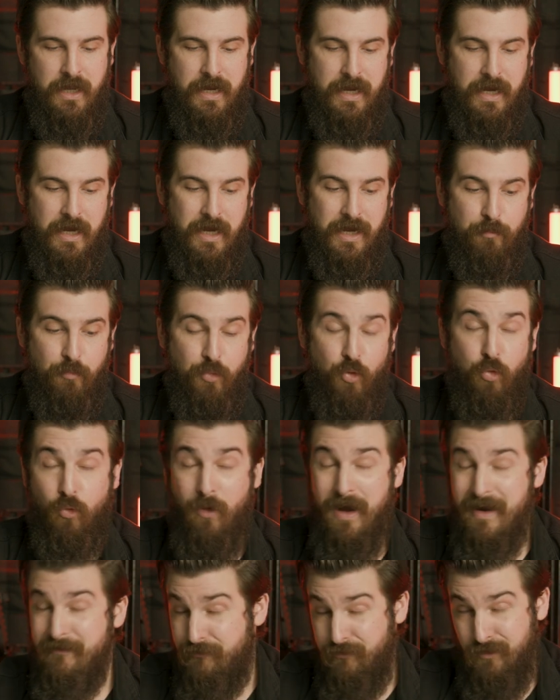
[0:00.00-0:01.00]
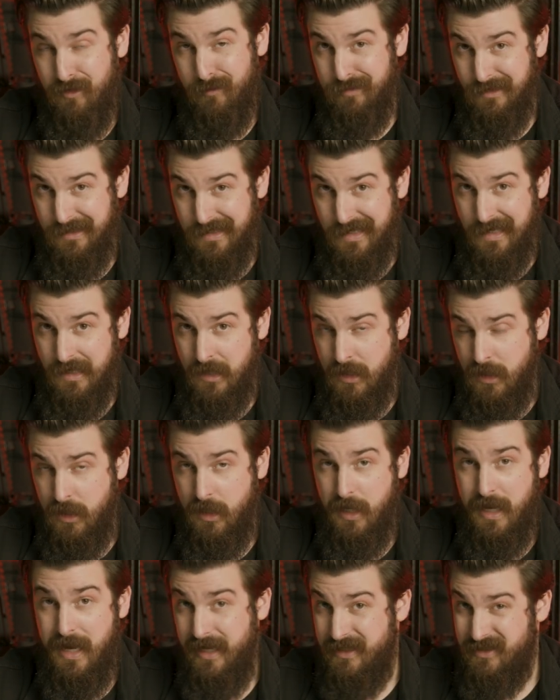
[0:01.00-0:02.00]
and preferably
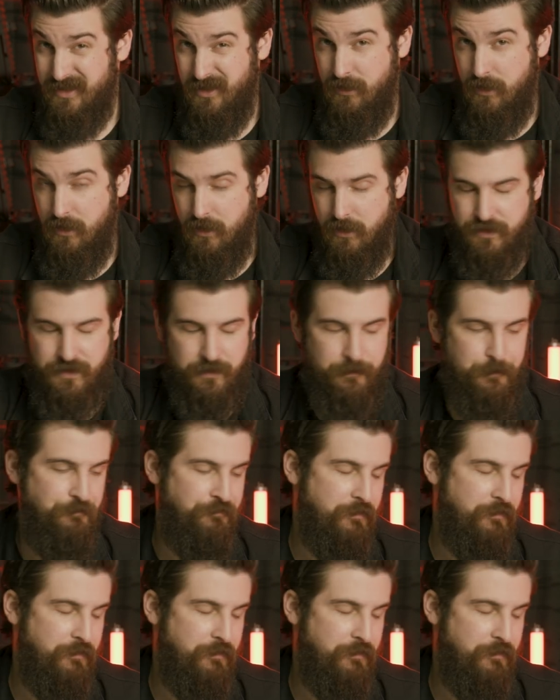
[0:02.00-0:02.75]
XLRs.